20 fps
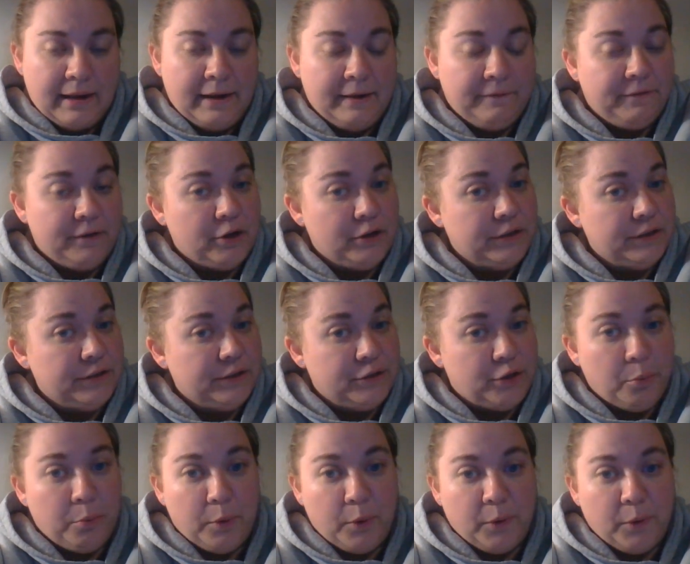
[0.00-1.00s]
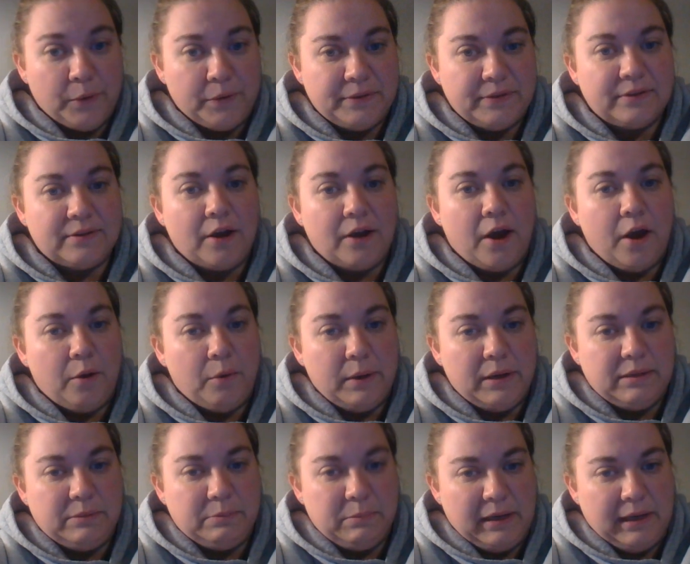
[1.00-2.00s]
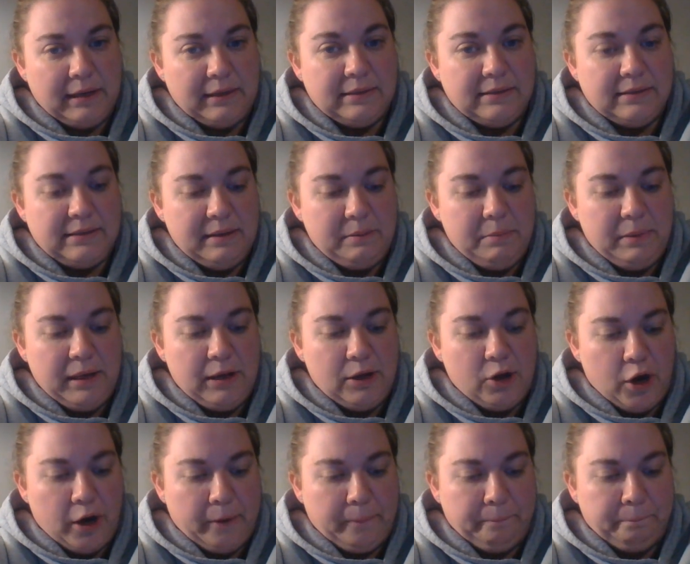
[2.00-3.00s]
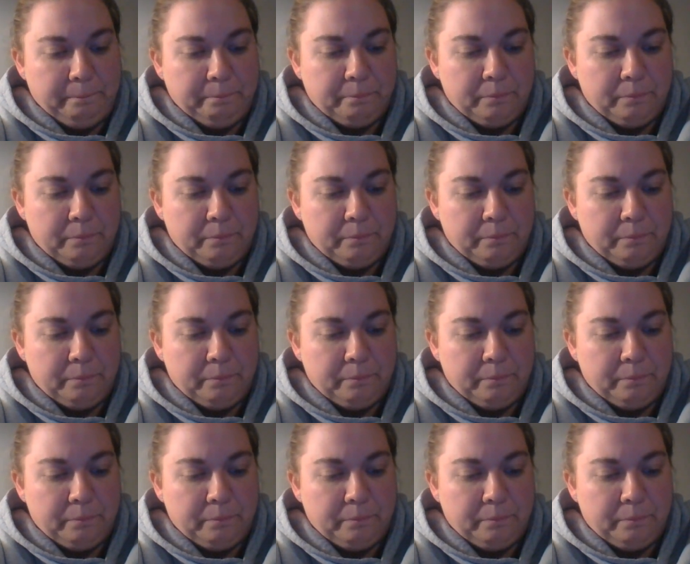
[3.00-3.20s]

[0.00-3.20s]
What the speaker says: and if there is no pulse, always begin CPR.